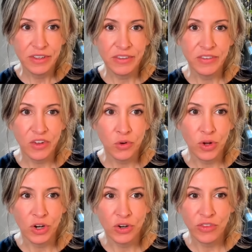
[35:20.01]
And so
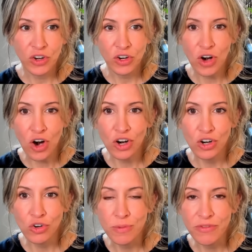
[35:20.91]
uh, there are
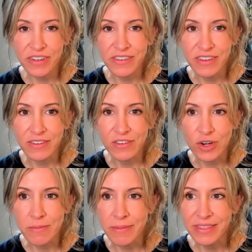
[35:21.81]
a group of us that
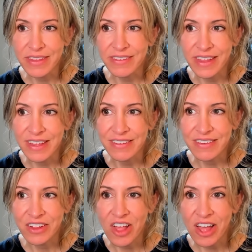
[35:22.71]
scream about these
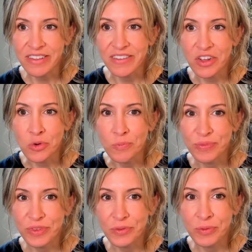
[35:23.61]
things a lot. And so
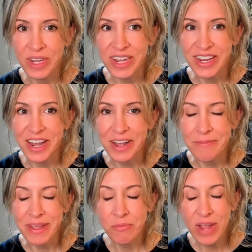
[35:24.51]
we,
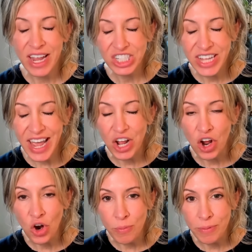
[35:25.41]
um, and we actually had
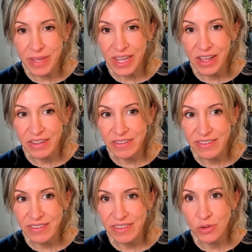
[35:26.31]
hope
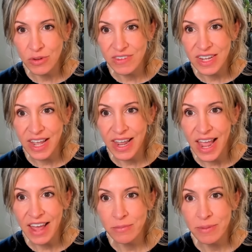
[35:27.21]
because the U S D A
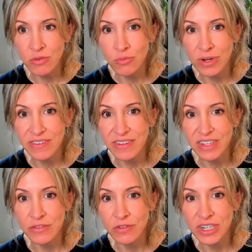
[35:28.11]
has been
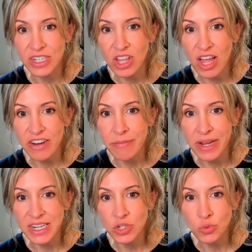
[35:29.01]
recently diverting a lot of
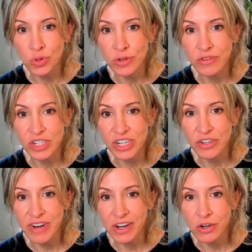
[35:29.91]
money towards
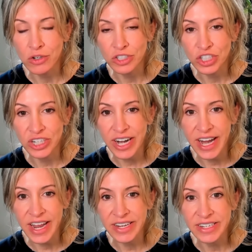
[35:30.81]
regenerative agriculture
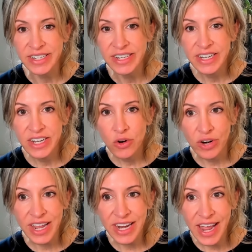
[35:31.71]
and
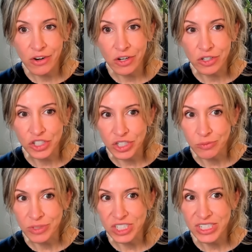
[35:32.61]
organic agriculture,
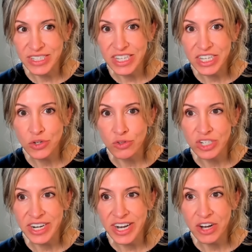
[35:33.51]
which is
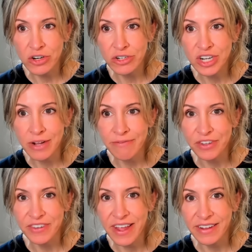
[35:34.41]
huge. And I heard Tom
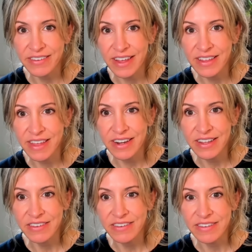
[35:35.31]
Vilsack say that
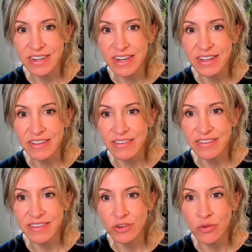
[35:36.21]
his,
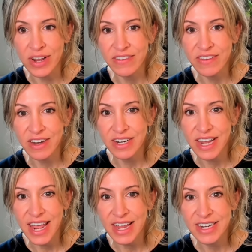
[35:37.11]
his grandson
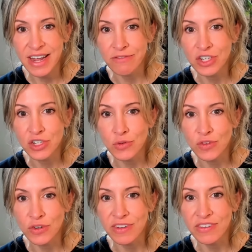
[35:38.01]
can't have two
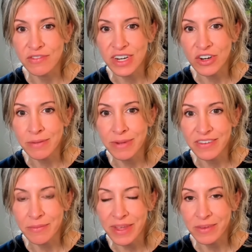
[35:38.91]
servings of dairy
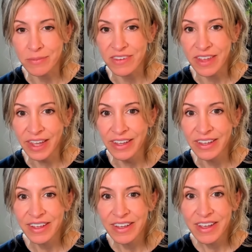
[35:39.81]
because it makes him sick.
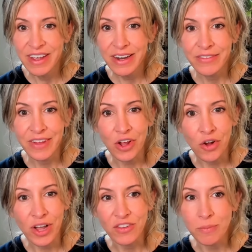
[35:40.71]
And I was like,
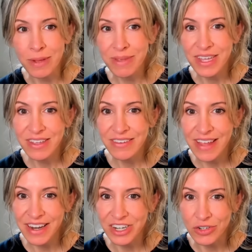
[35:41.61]
okay, so maybe his
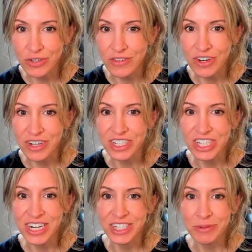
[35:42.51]
attitude is starting to
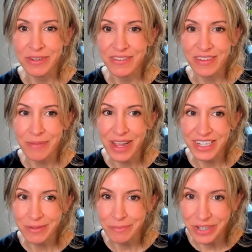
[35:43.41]
change because it's
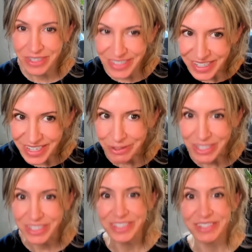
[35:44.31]
impacting him personally, which
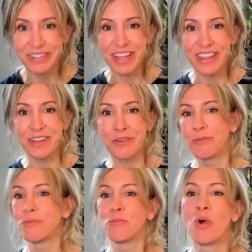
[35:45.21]
is, I think,
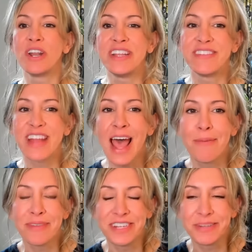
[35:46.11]
what needs to
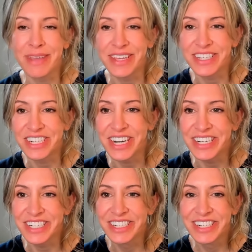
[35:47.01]
happen to make the
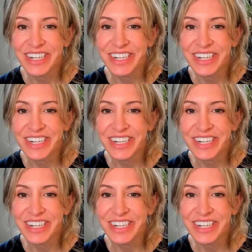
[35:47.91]
change.